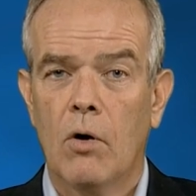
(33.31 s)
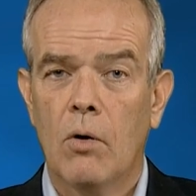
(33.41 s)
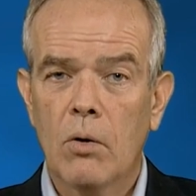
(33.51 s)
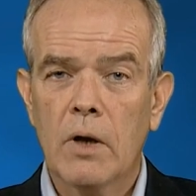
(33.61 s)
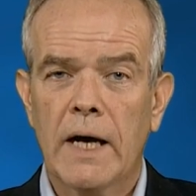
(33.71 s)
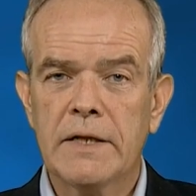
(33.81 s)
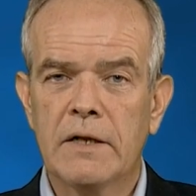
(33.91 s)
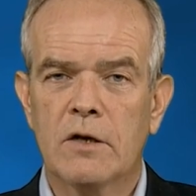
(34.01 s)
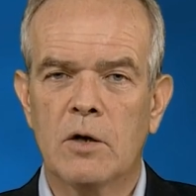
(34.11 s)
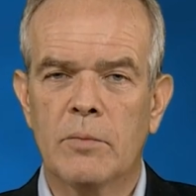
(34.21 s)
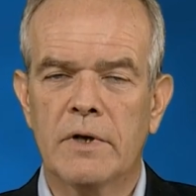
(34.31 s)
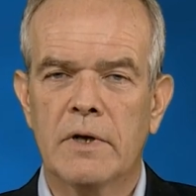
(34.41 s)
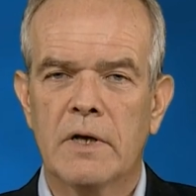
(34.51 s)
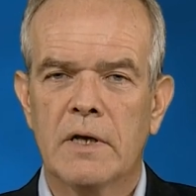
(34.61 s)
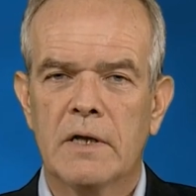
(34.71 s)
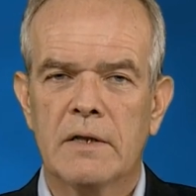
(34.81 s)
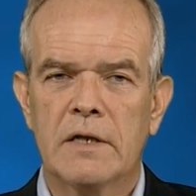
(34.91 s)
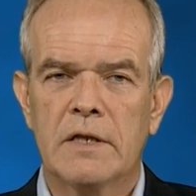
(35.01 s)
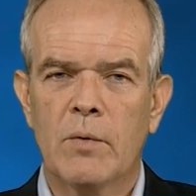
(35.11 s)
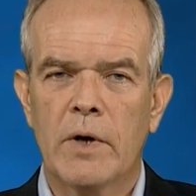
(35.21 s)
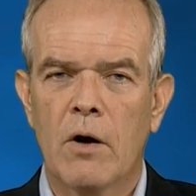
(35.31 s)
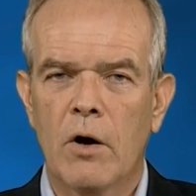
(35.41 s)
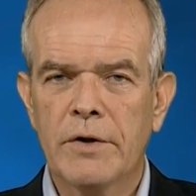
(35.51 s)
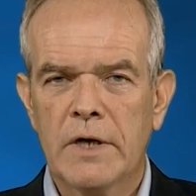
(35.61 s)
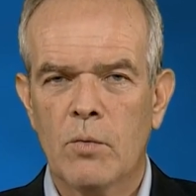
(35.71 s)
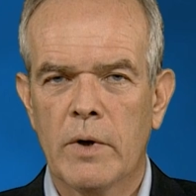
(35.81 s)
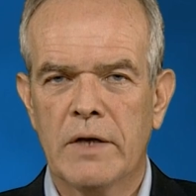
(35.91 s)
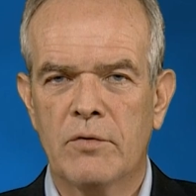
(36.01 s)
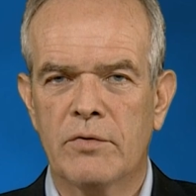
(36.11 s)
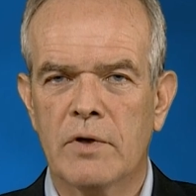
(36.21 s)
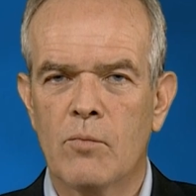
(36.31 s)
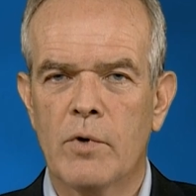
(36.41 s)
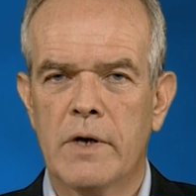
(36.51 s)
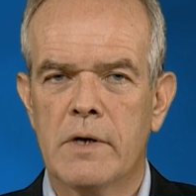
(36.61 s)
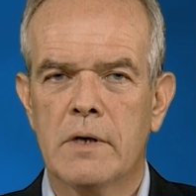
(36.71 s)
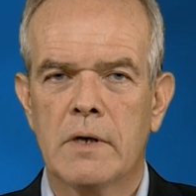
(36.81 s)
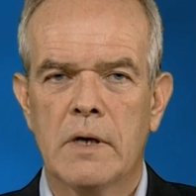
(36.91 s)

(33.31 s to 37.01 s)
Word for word: All had in common that they were on their way to somewhere